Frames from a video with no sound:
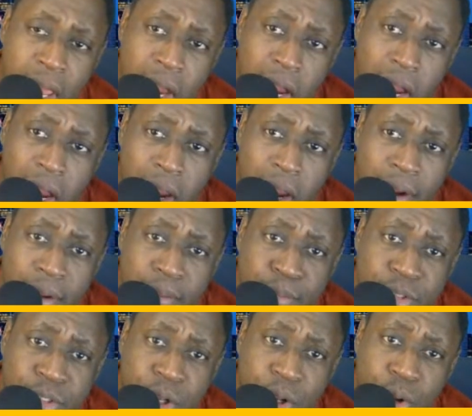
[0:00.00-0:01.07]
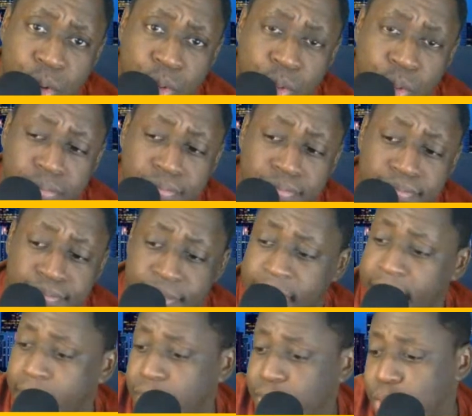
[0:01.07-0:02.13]
Um, so
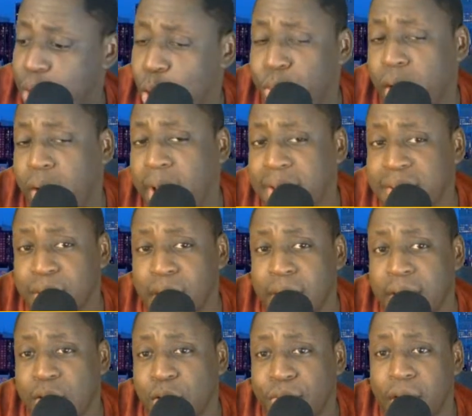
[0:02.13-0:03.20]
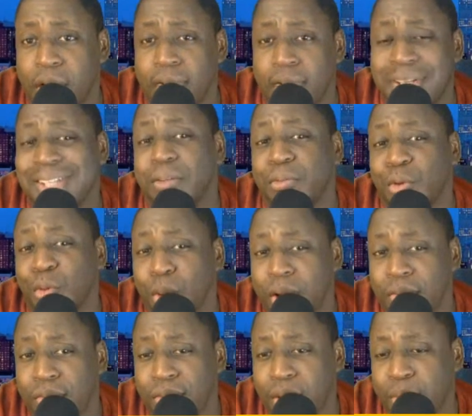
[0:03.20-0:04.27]
yeah, hope y'all got something out of this. Hope y'all take something away
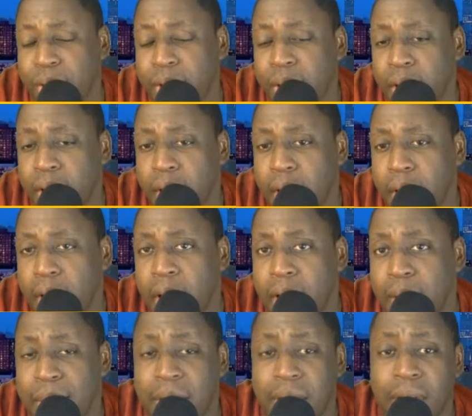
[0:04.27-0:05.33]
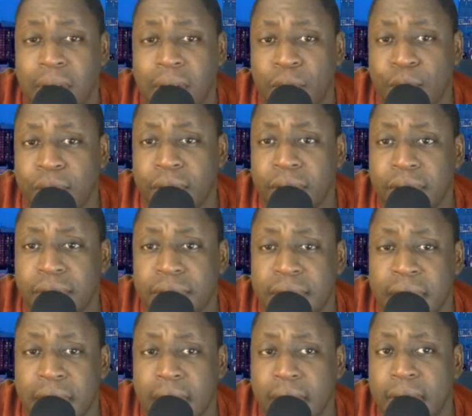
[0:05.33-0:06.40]
from it. Um, I love doing these, and
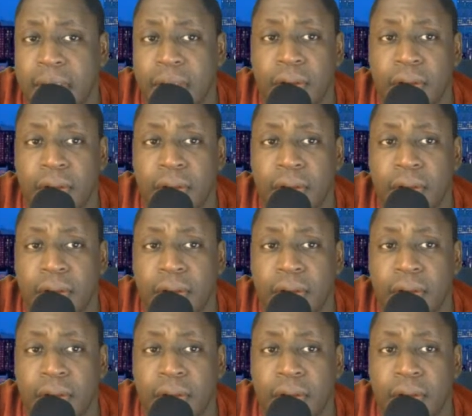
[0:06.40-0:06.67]
I uh, thank you